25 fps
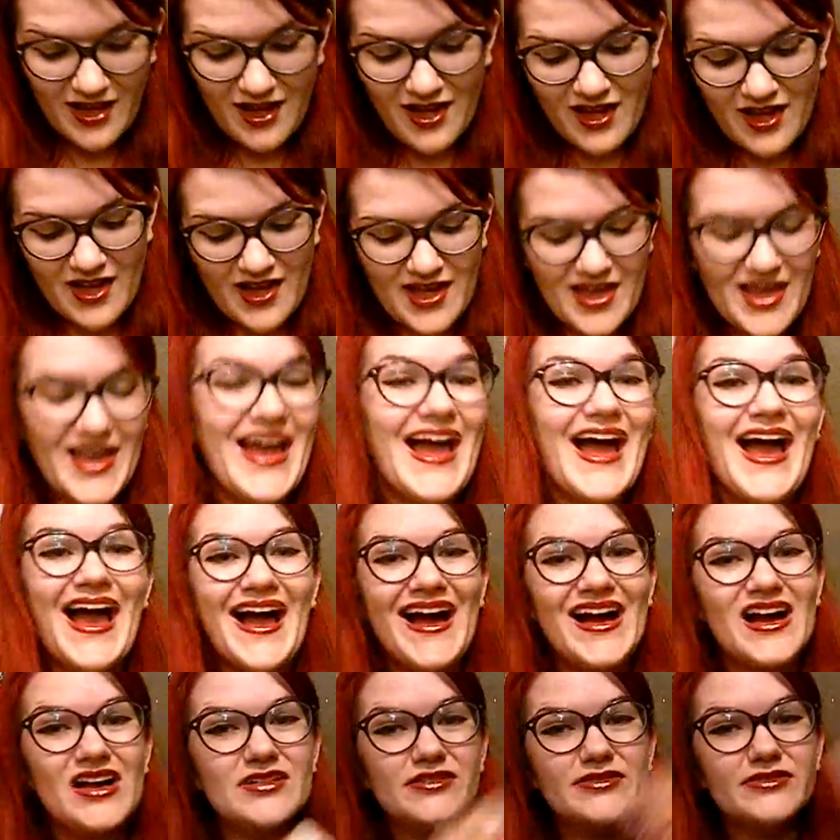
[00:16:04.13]
I
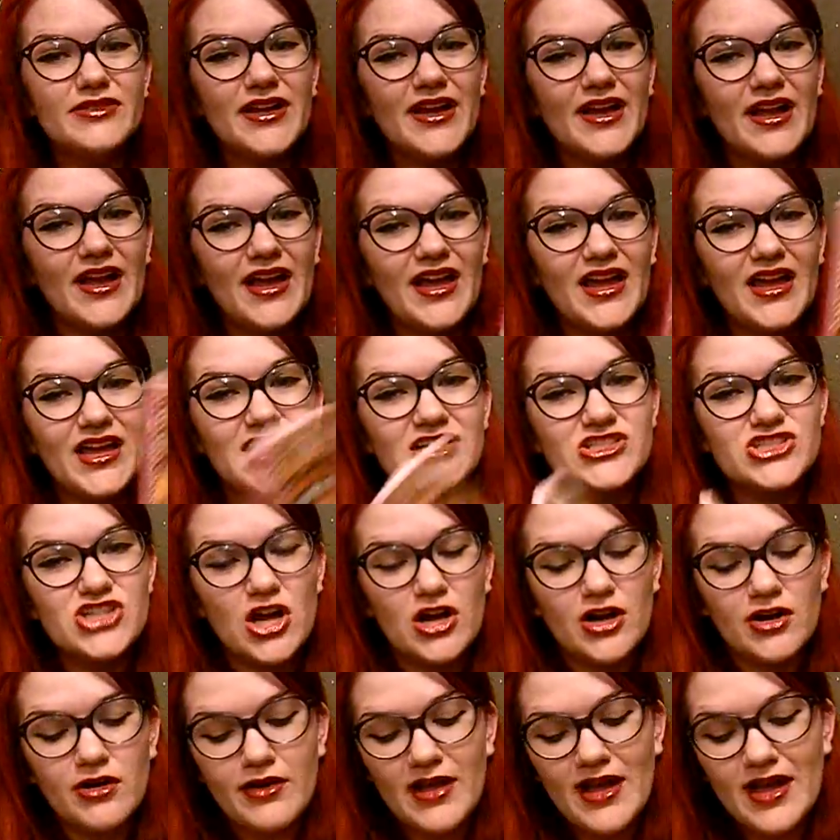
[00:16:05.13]
have a
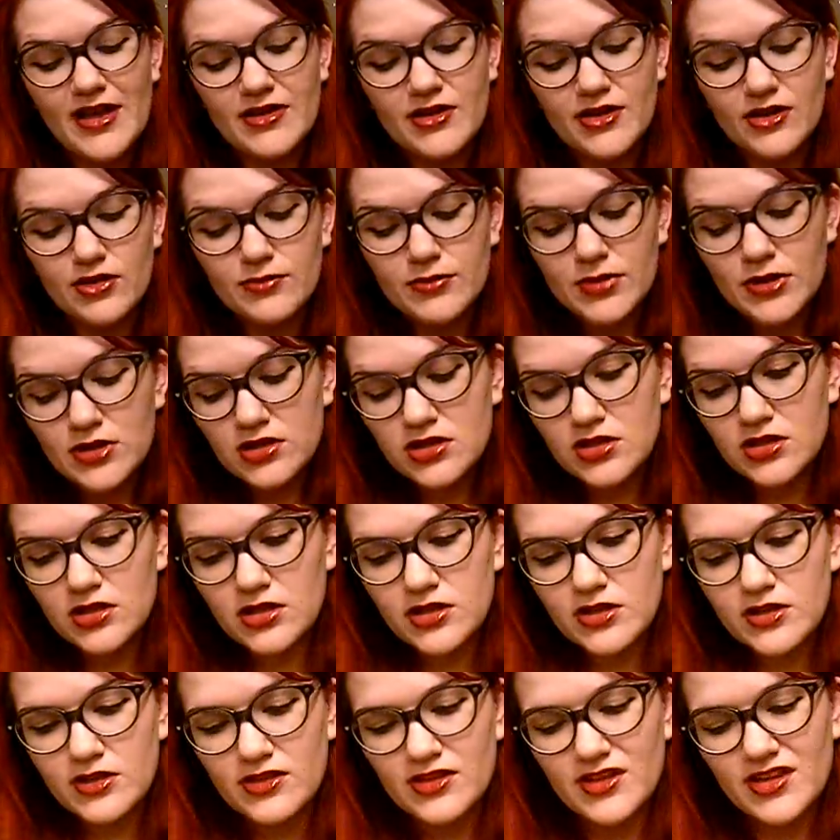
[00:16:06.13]
Choco Cat notebook
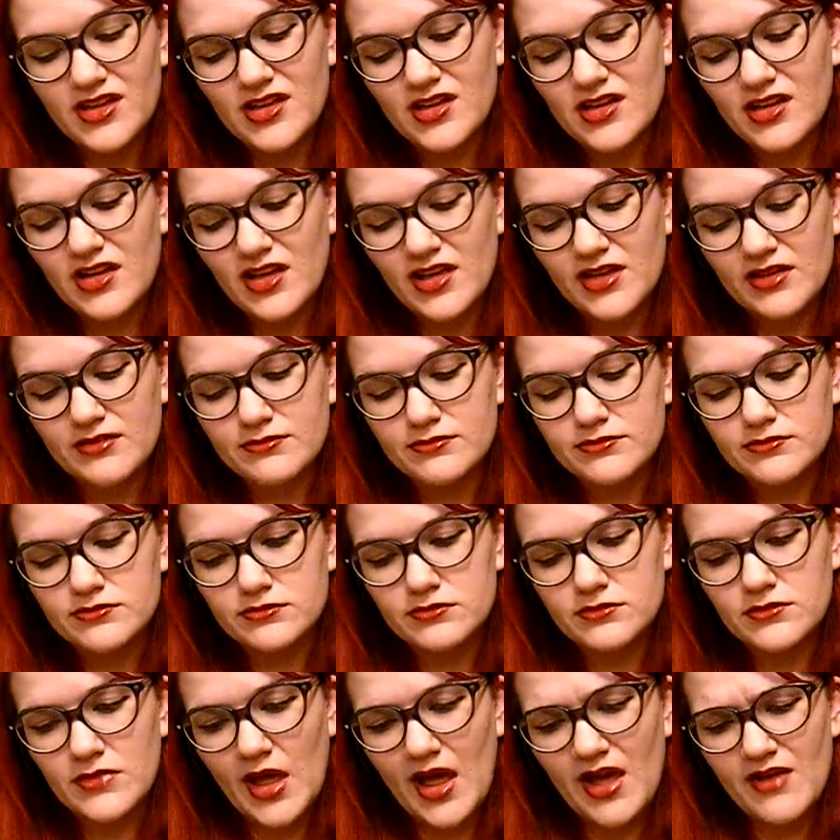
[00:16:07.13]
that I
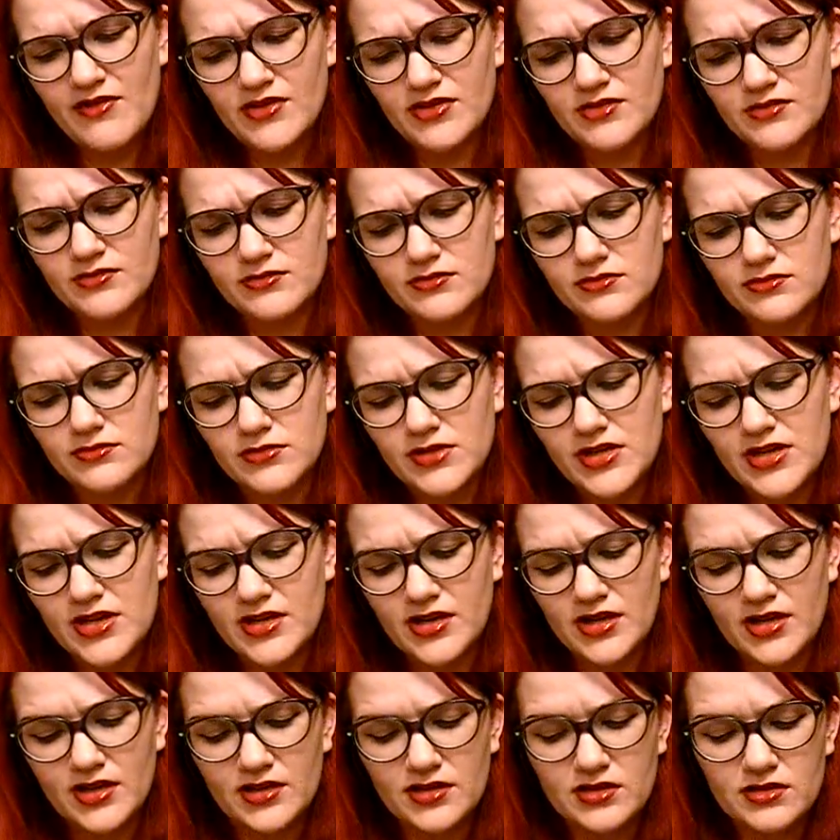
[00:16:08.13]
haven't written
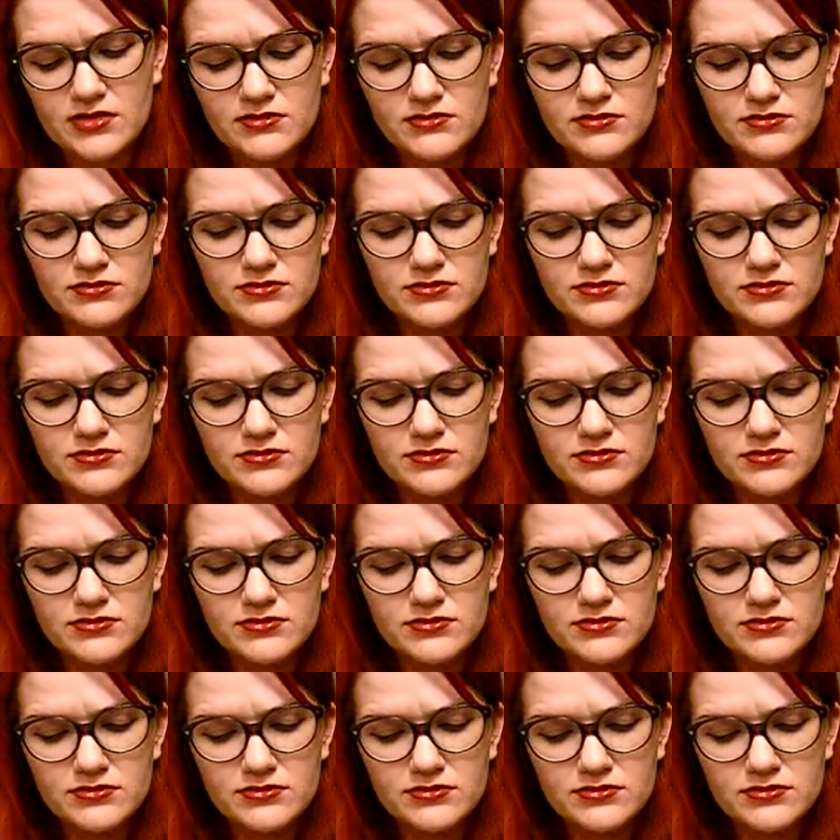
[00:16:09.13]
in,